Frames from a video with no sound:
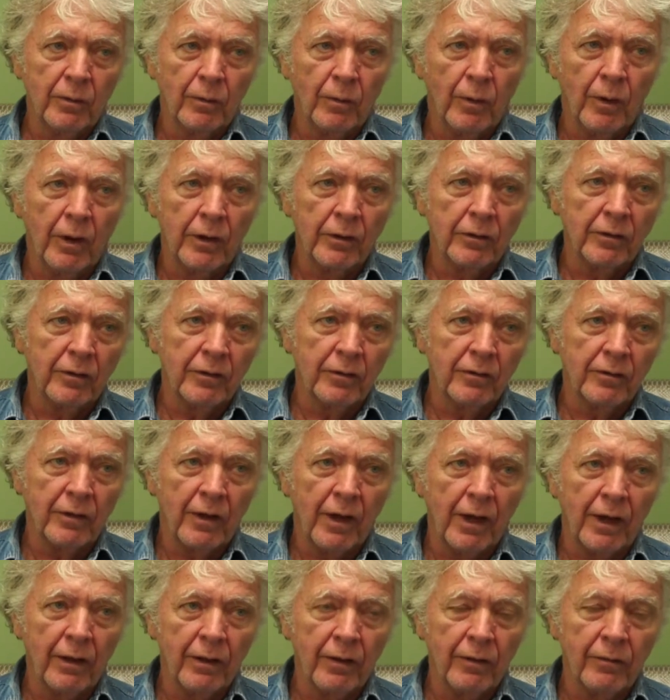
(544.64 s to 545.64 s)
watch a
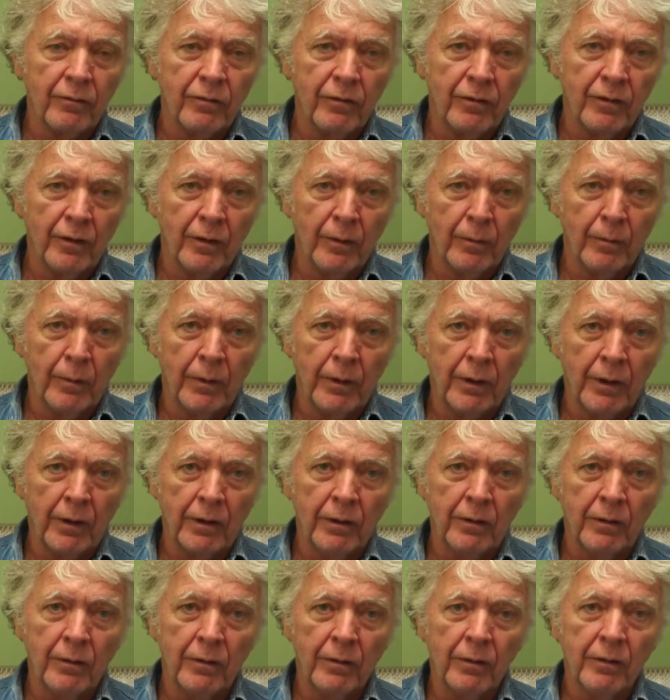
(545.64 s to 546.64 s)
silent film, and then
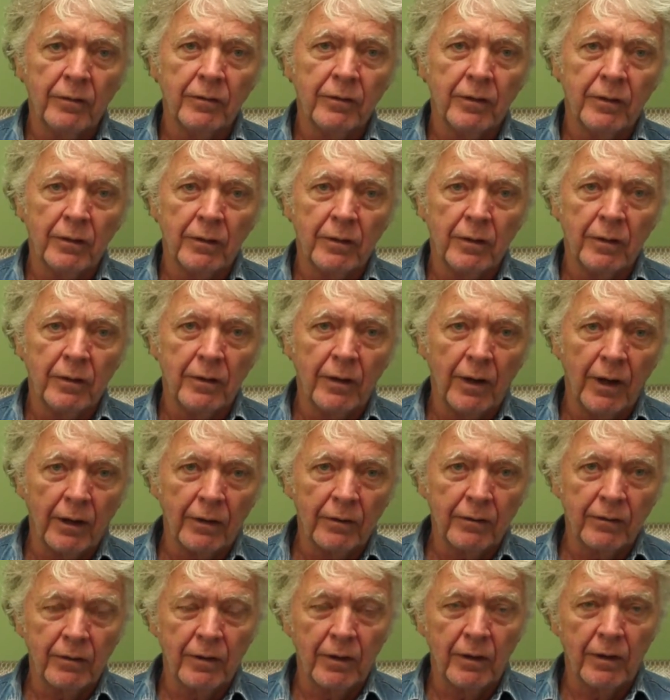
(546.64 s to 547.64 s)
you listen to
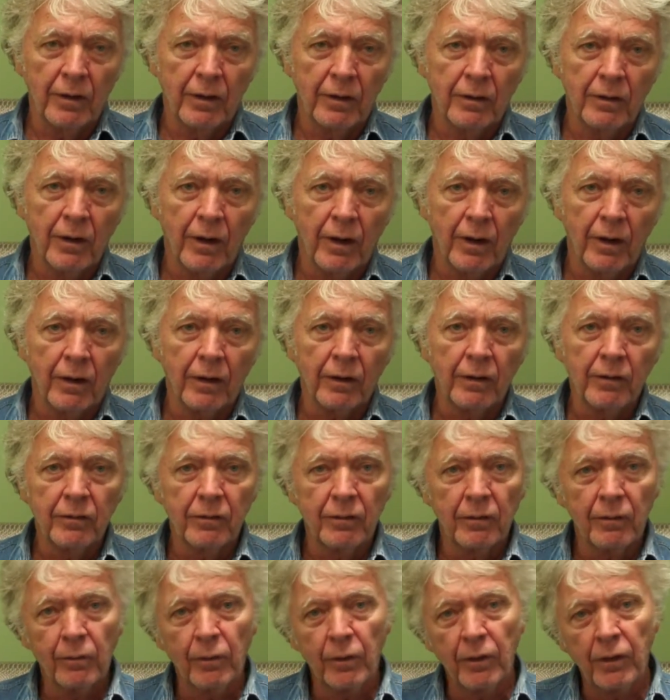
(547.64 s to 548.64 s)
text in the dark
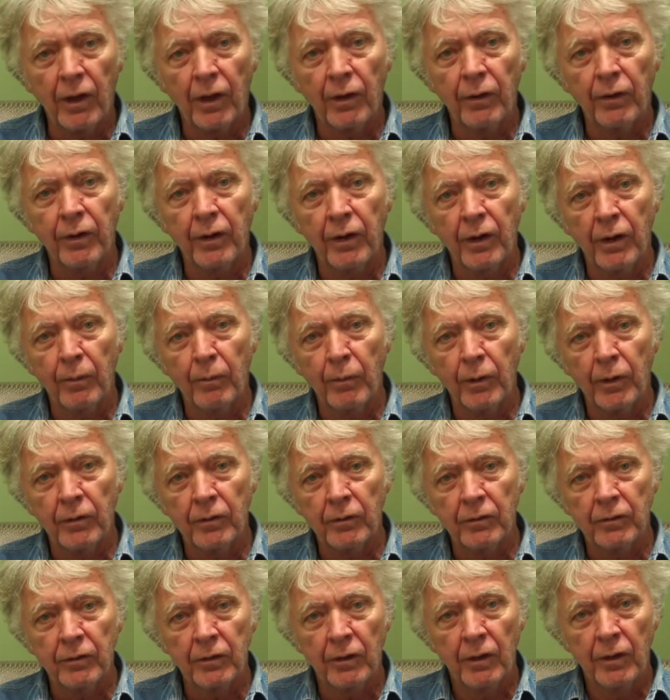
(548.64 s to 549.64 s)
without an
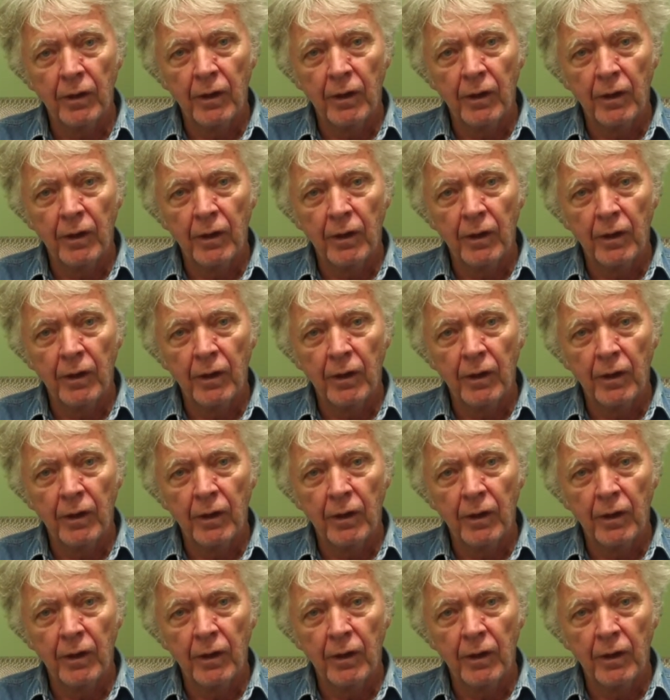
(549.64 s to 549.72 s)
image